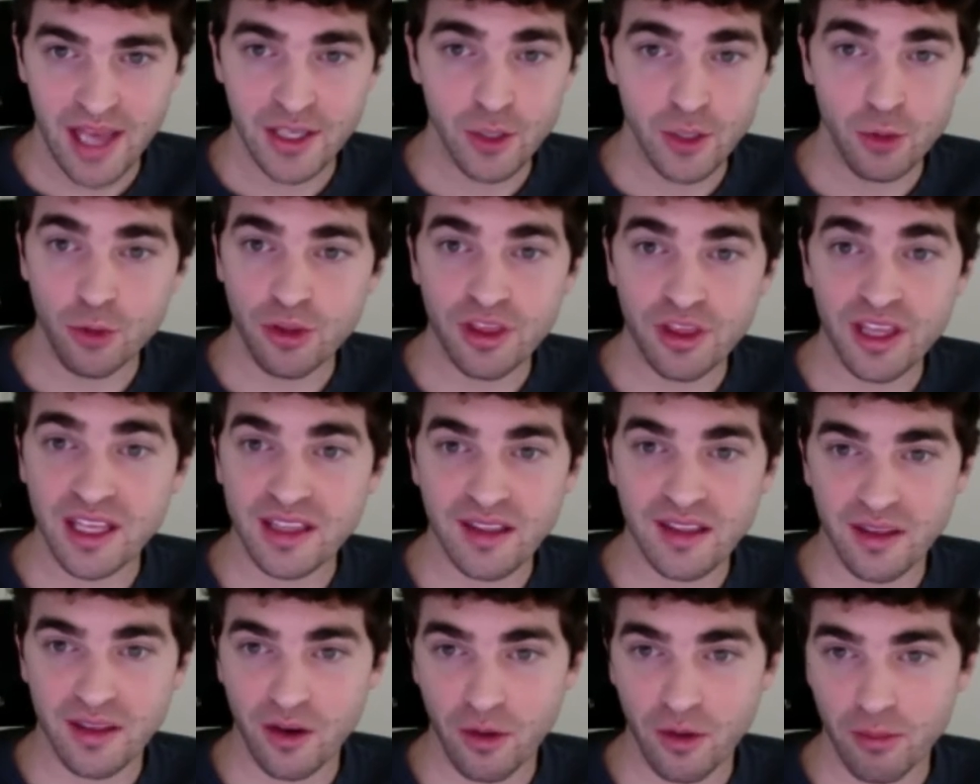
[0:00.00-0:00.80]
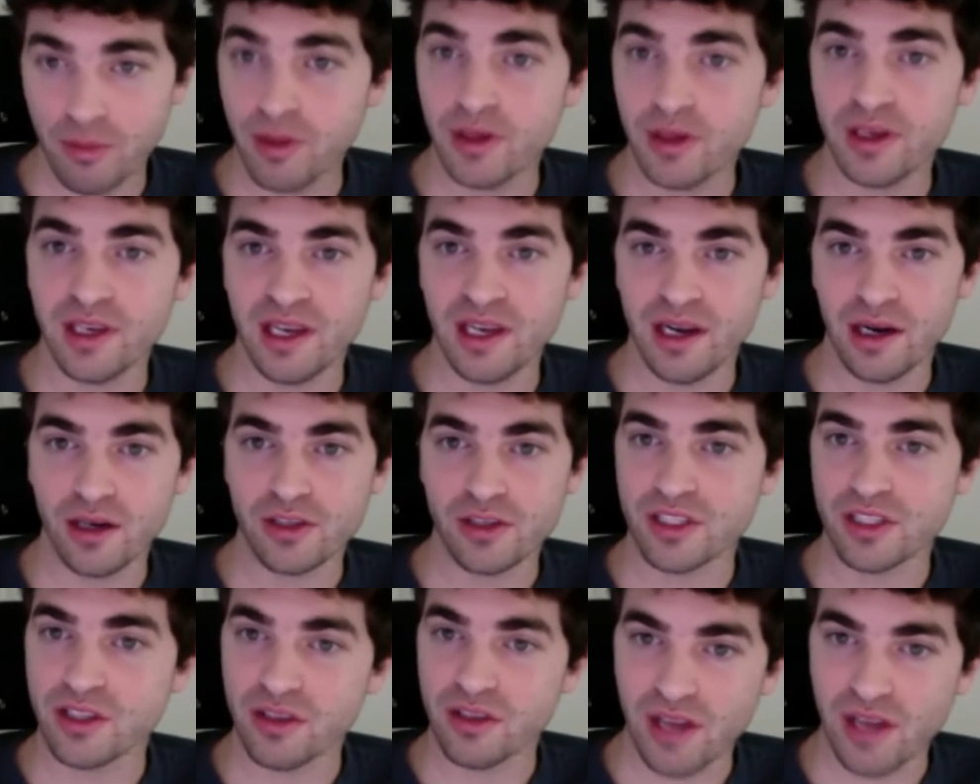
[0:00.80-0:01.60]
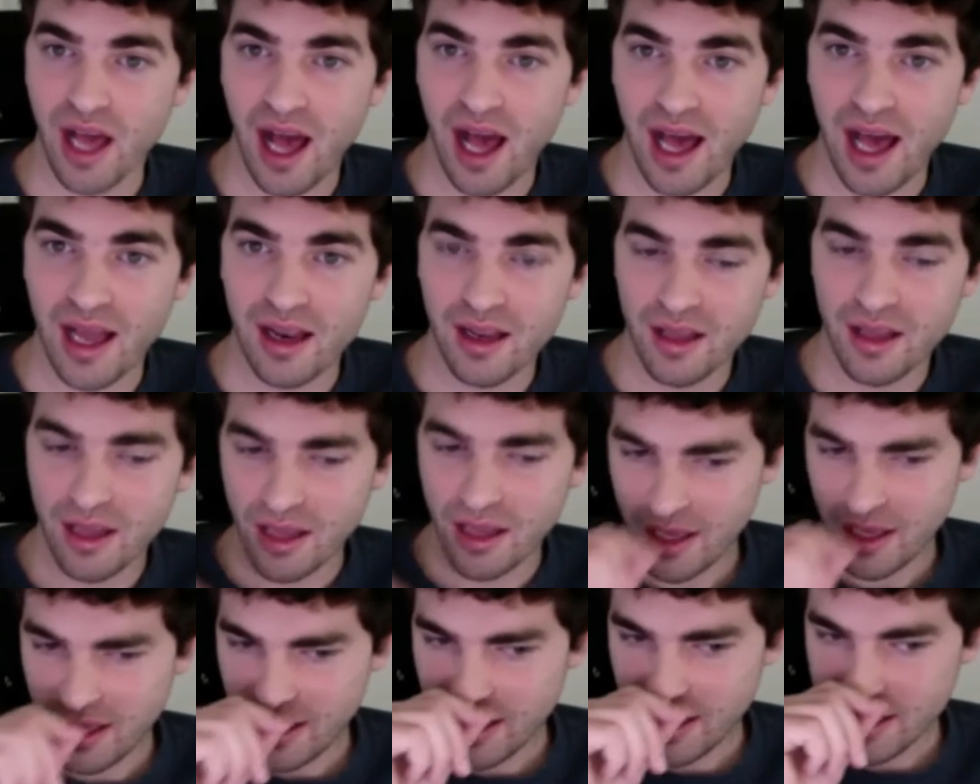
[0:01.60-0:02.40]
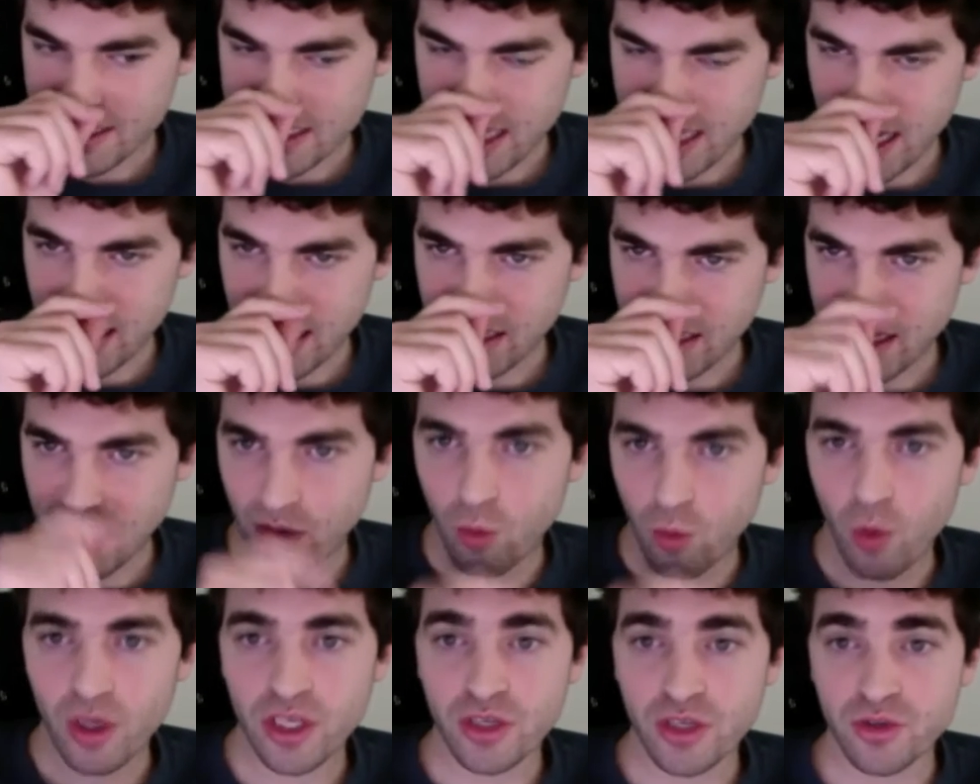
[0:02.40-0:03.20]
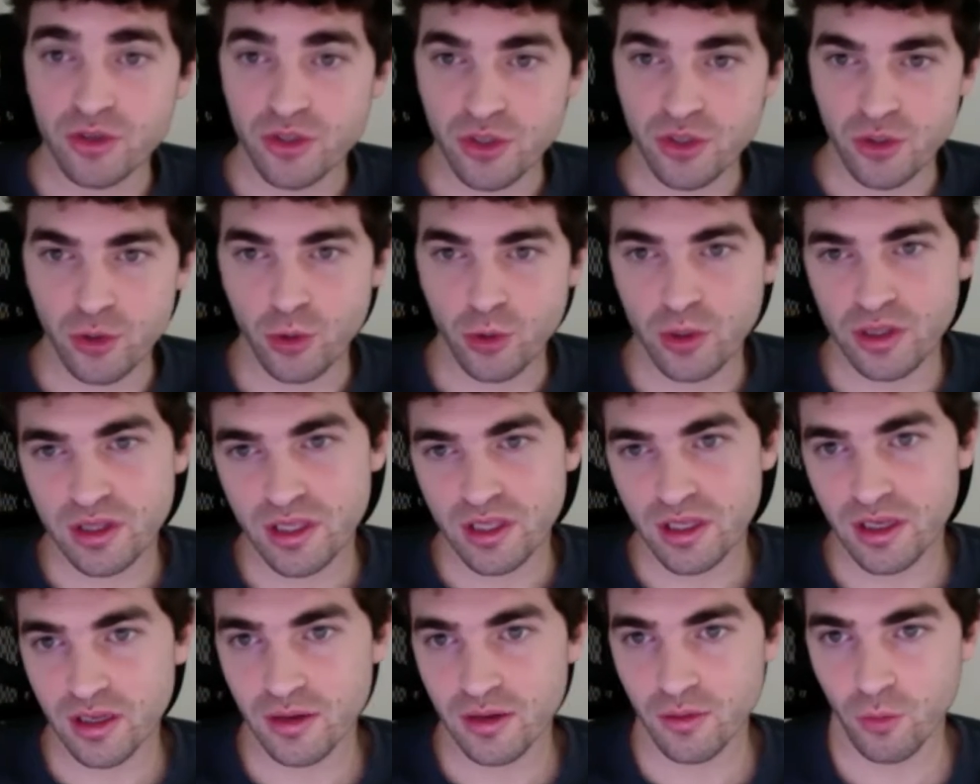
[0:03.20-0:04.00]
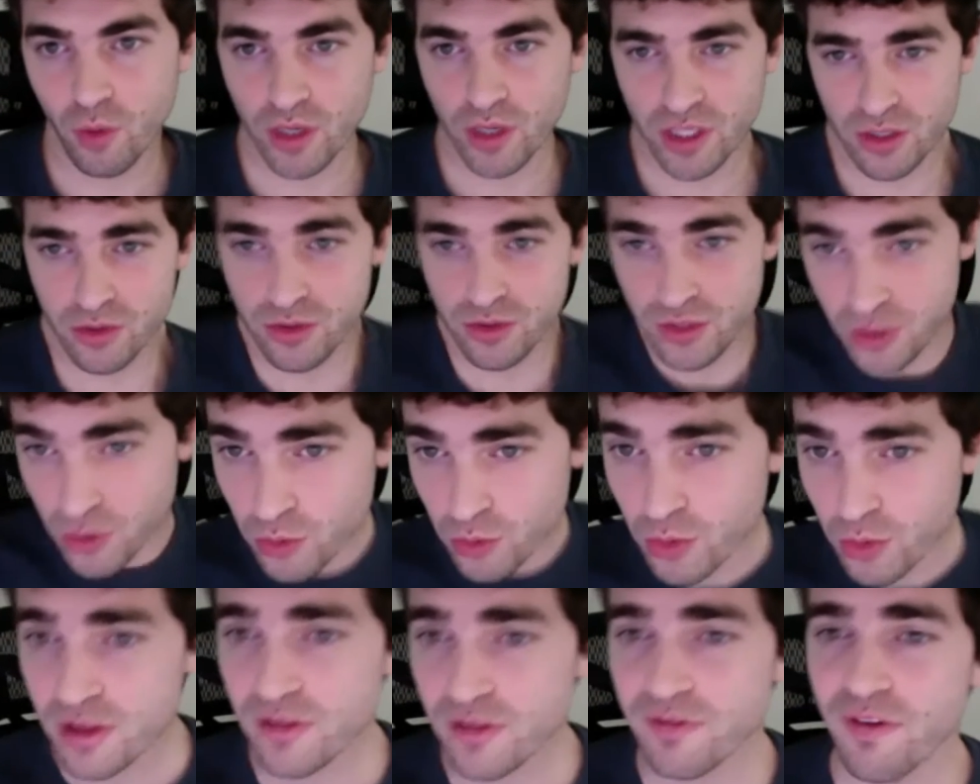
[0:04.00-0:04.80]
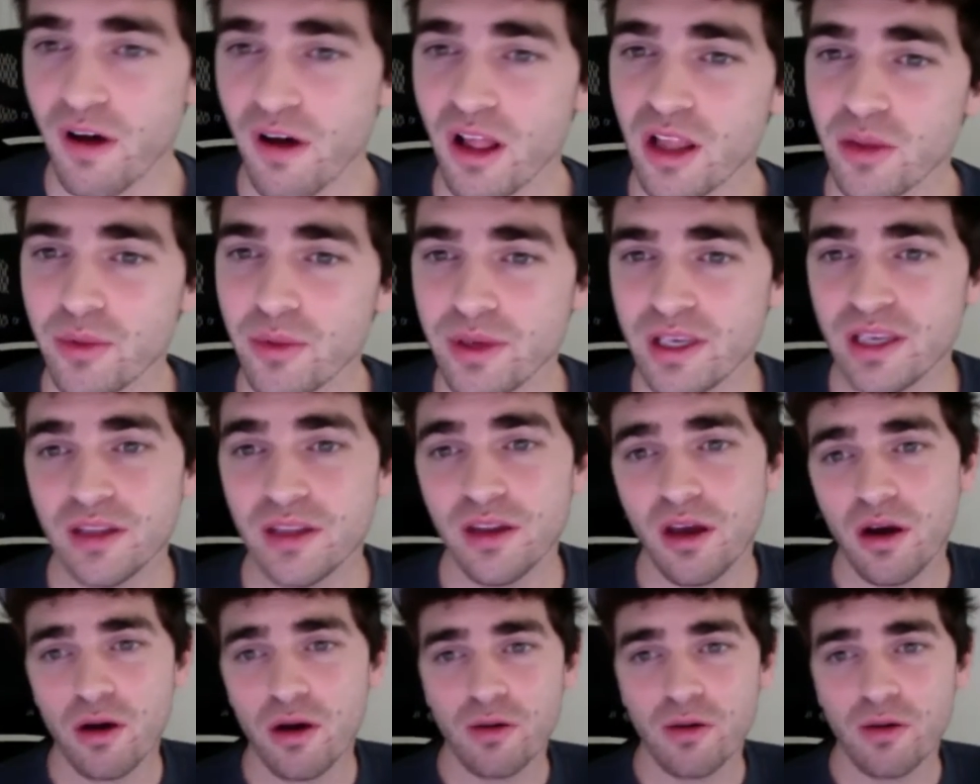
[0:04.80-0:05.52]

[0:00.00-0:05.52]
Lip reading: and you think that they're millionaires and they're not. It's kind of like what you do with the following.